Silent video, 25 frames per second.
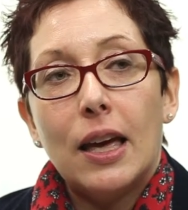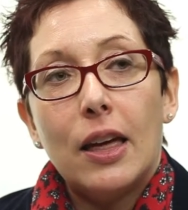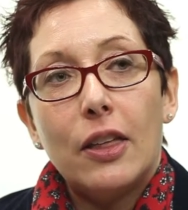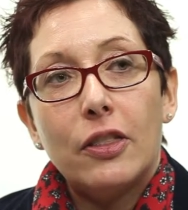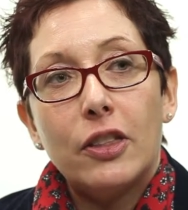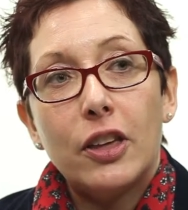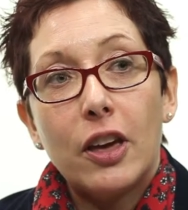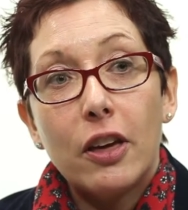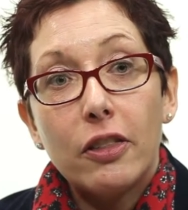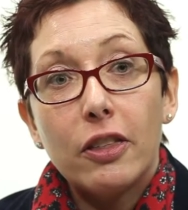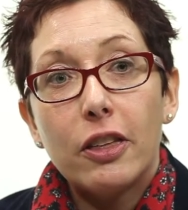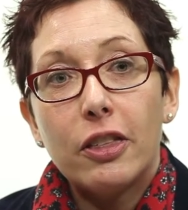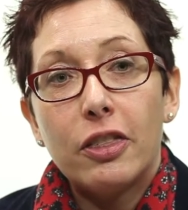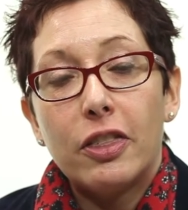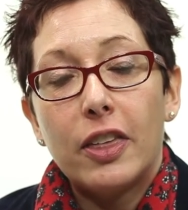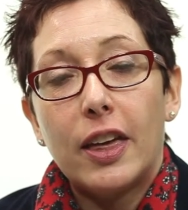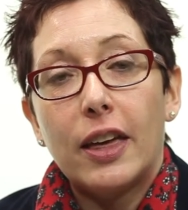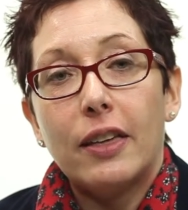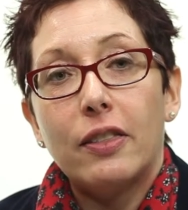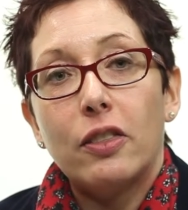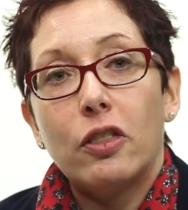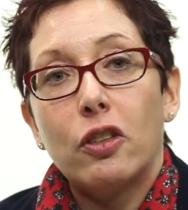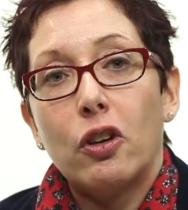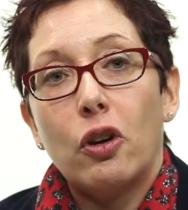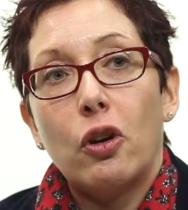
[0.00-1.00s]
The other
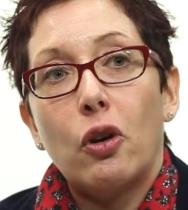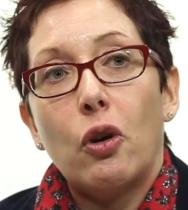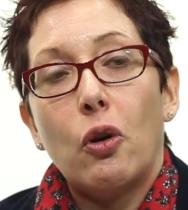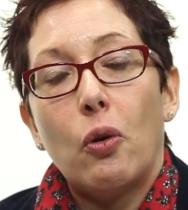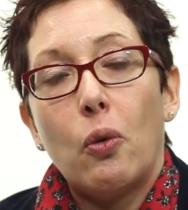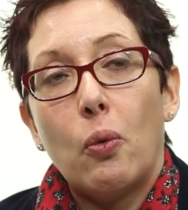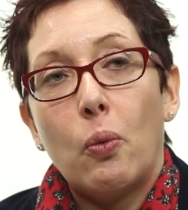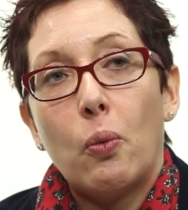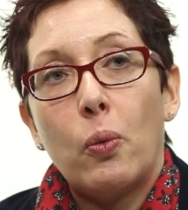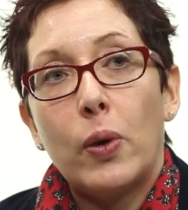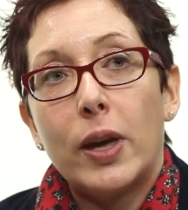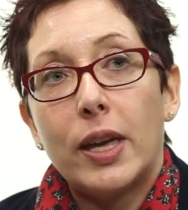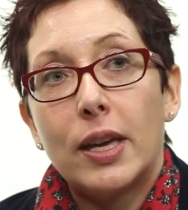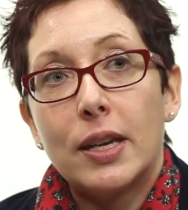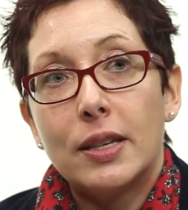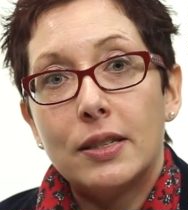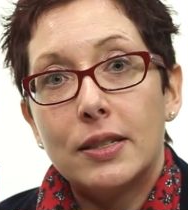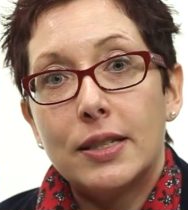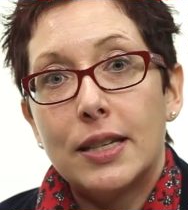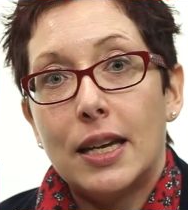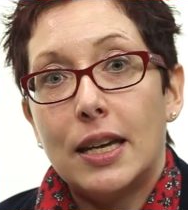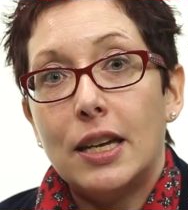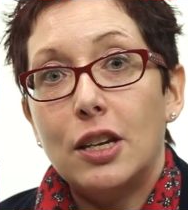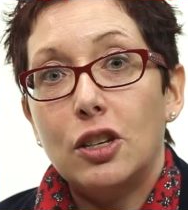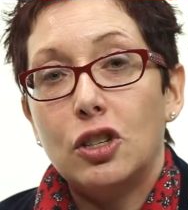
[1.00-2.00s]
thing that we can
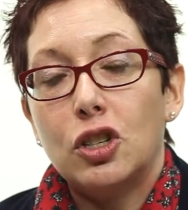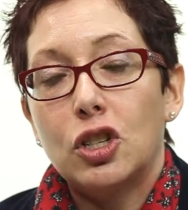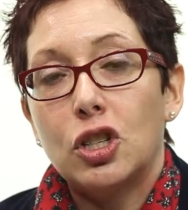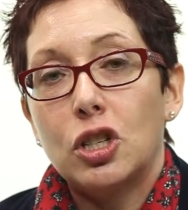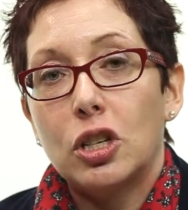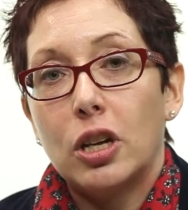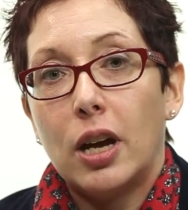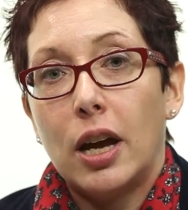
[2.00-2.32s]
teach